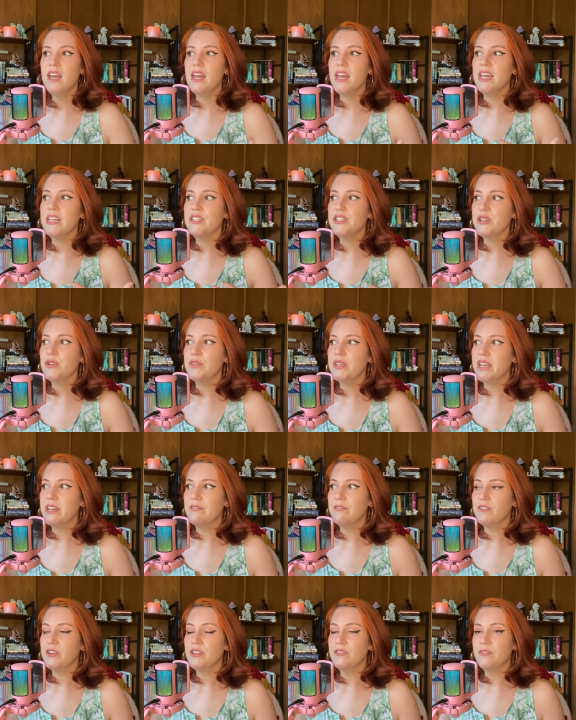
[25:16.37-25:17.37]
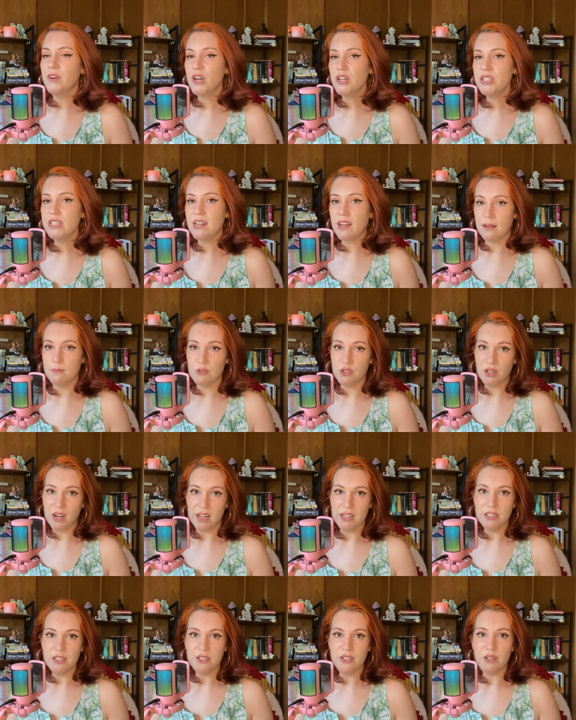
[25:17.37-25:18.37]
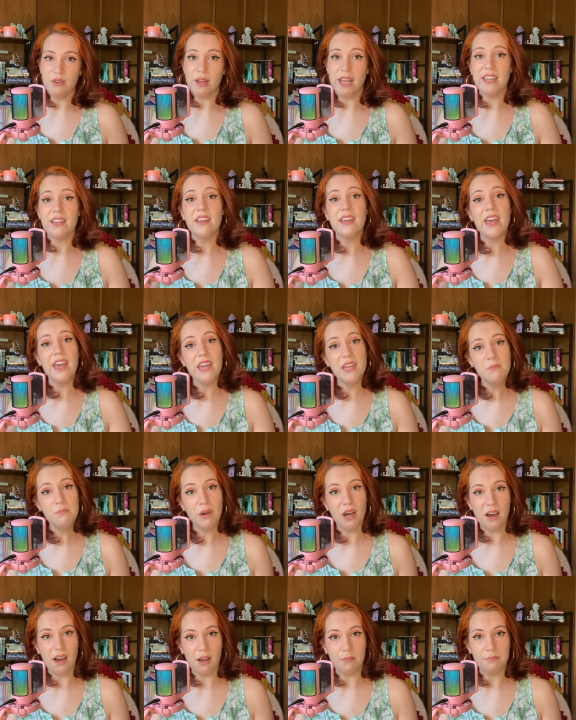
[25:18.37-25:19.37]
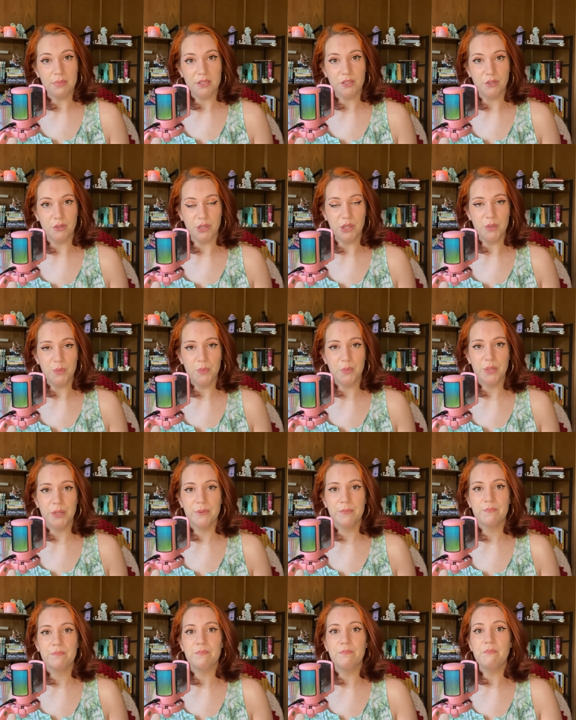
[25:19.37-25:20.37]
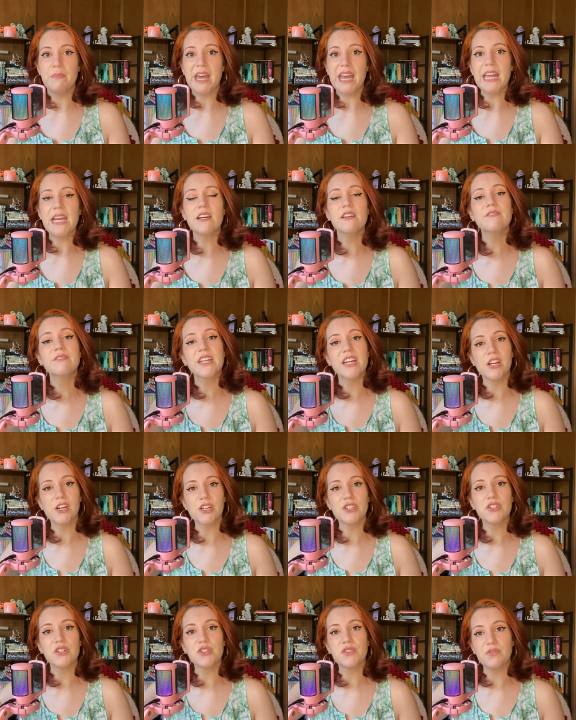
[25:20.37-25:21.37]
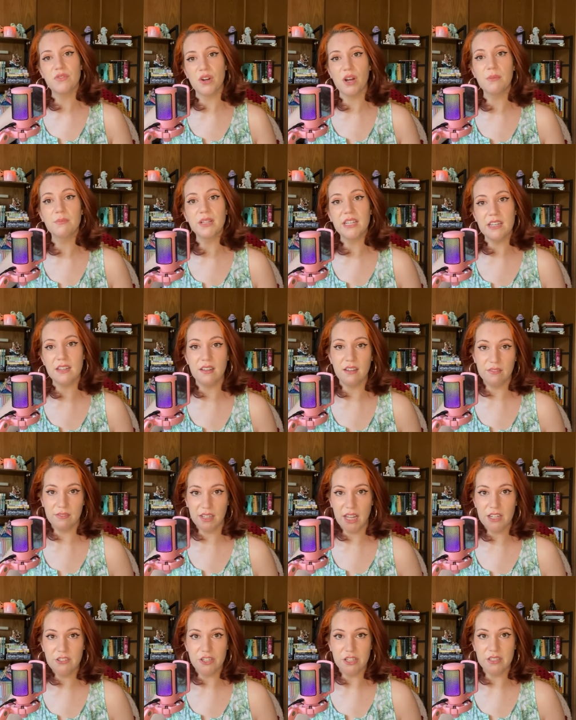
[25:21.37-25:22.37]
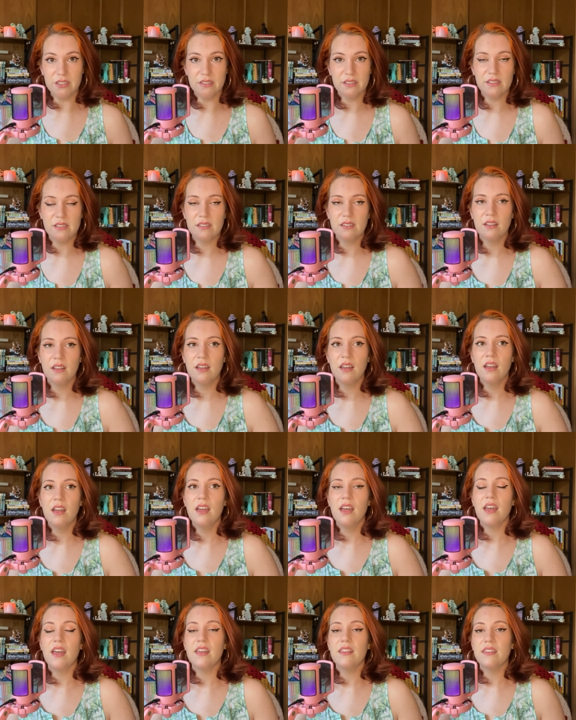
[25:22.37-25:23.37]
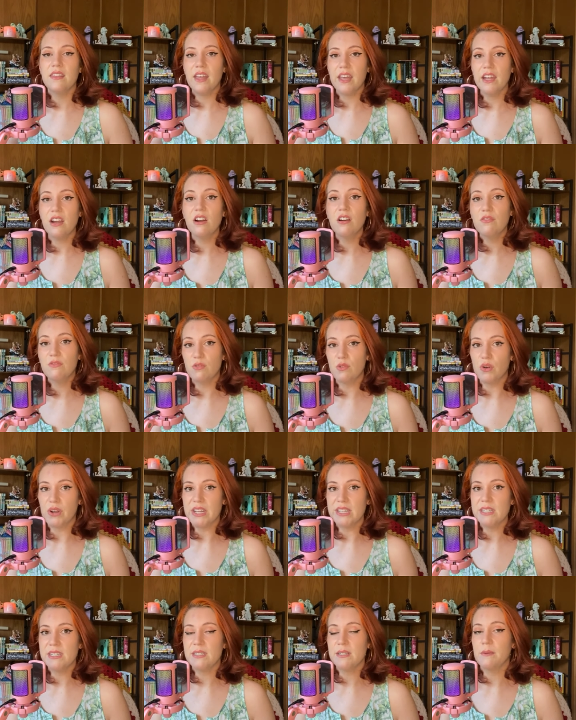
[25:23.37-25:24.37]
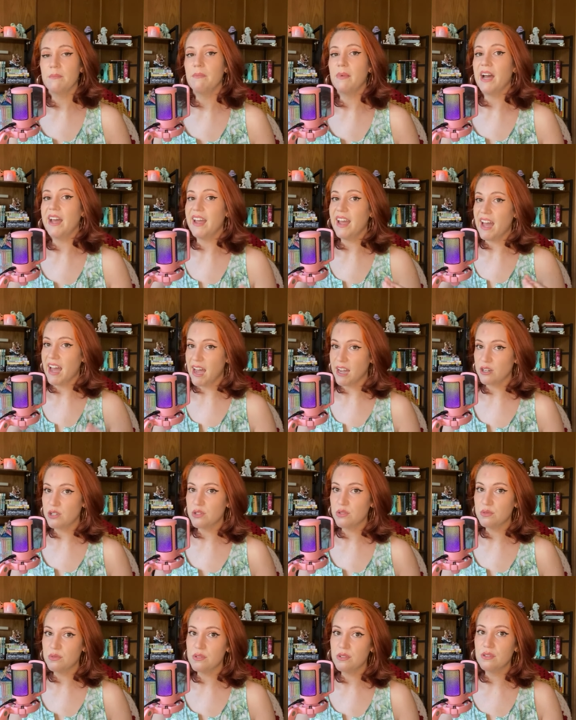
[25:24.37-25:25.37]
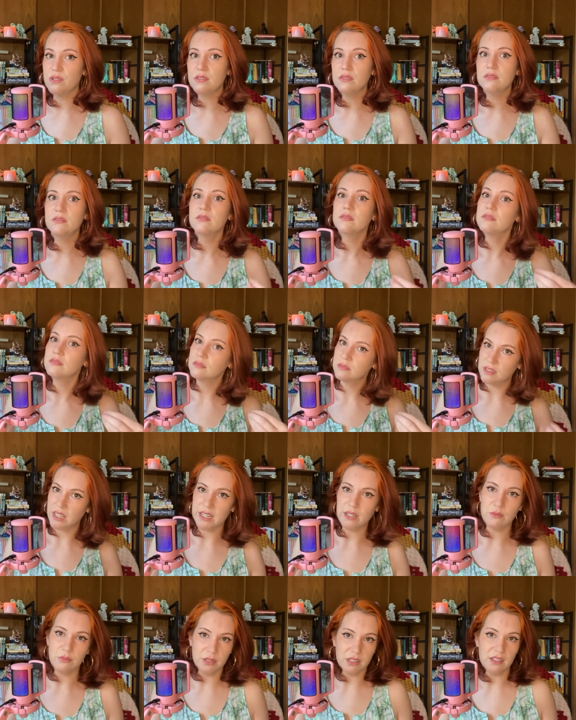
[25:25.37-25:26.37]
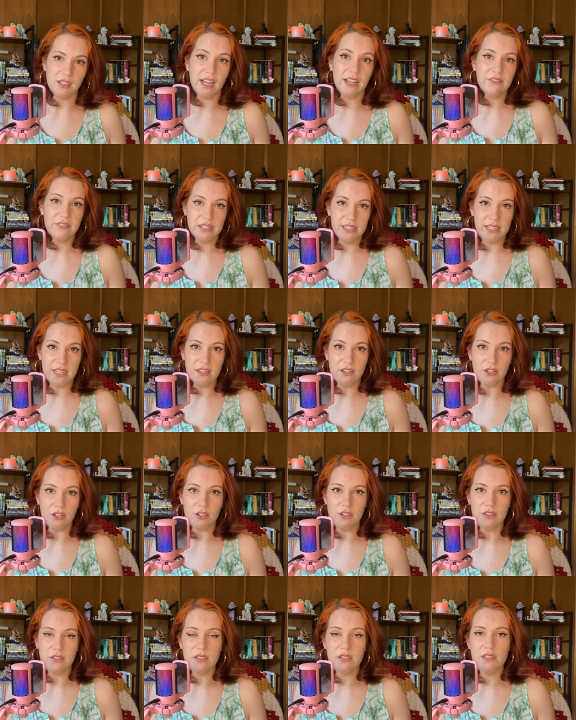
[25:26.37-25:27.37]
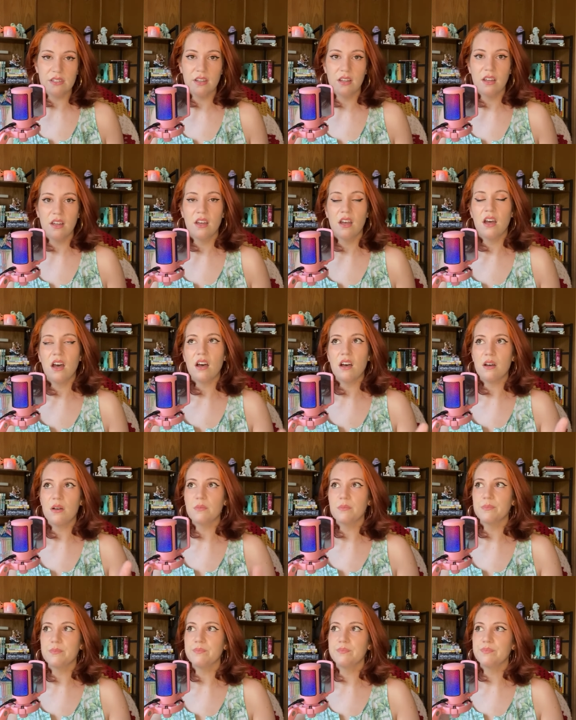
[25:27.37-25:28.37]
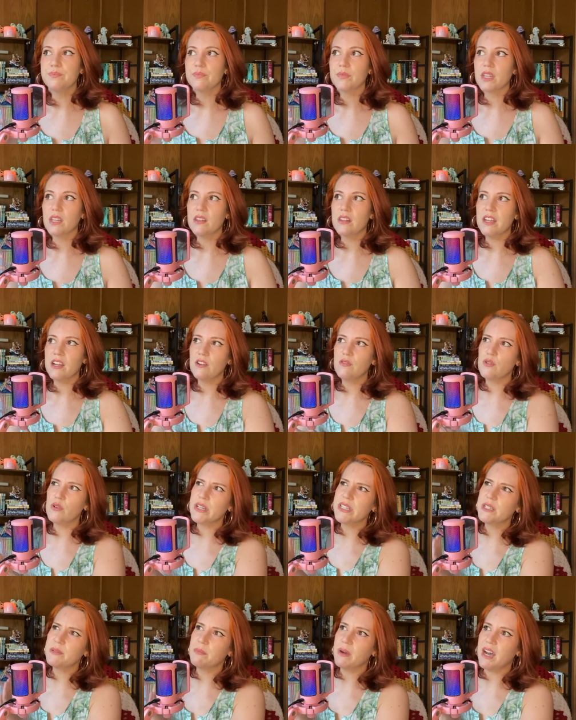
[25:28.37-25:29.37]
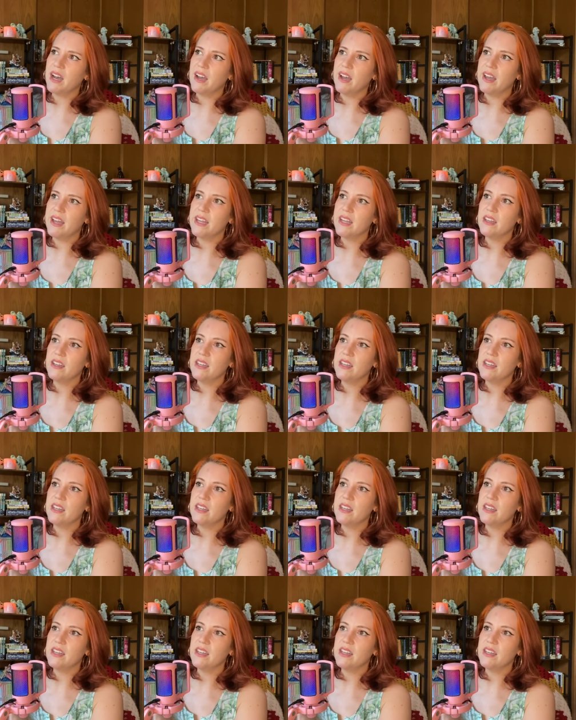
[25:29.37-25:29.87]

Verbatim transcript: And so they, for the first time, tried to do a K-pop group made of characters from League of Legends. And they are voiced by actual, like, real-life singers. Um, they are voiced by